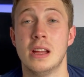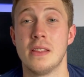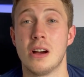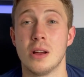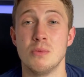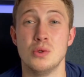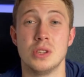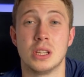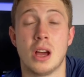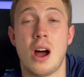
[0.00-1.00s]
that I'm
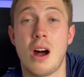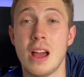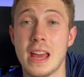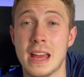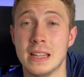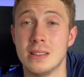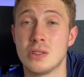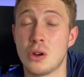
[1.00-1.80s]
using a high end,